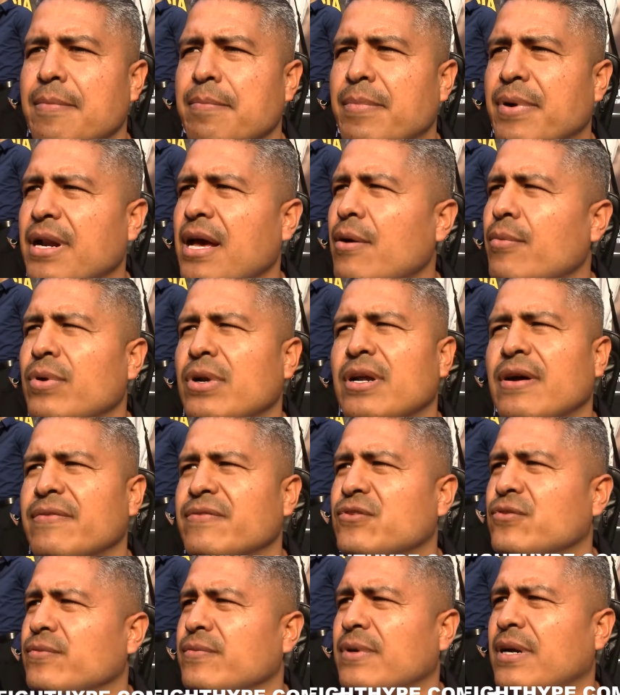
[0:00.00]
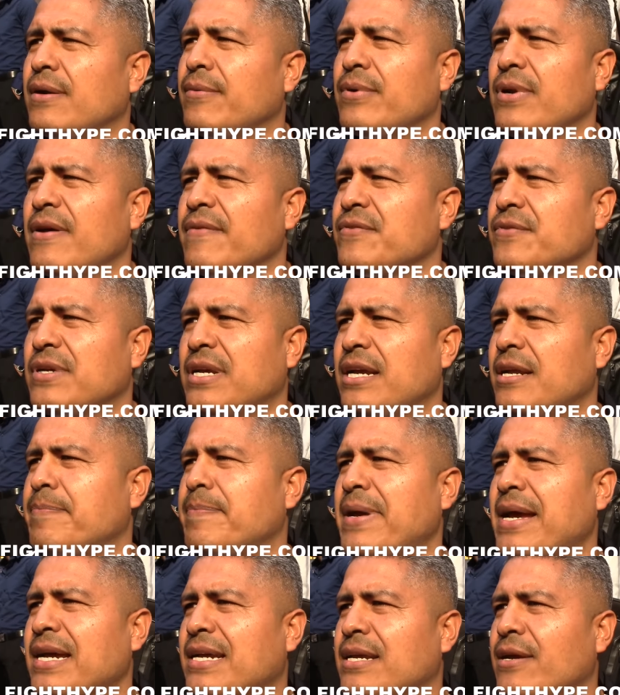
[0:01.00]
But I would love to, I would love to get
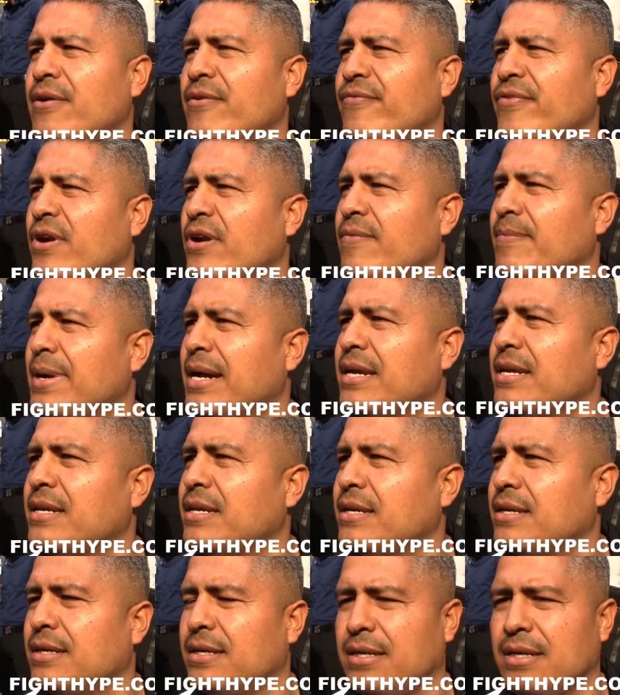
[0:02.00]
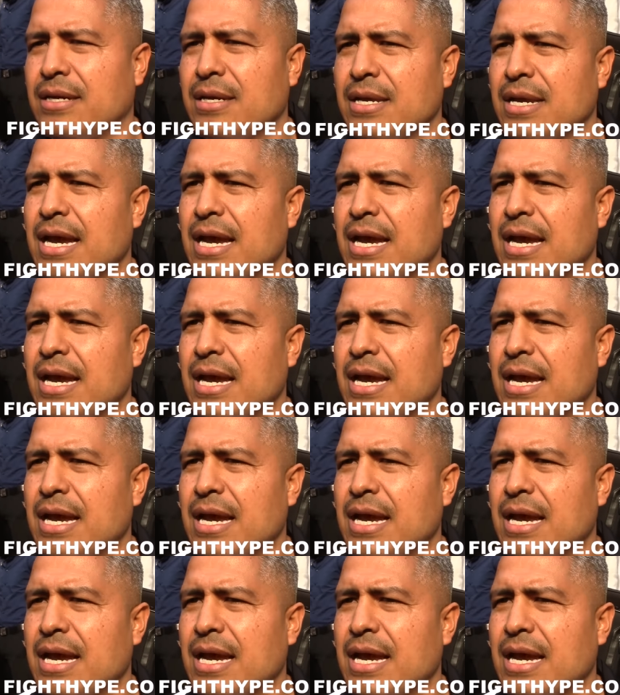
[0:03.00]
Pacquiao in front of Mikey uh,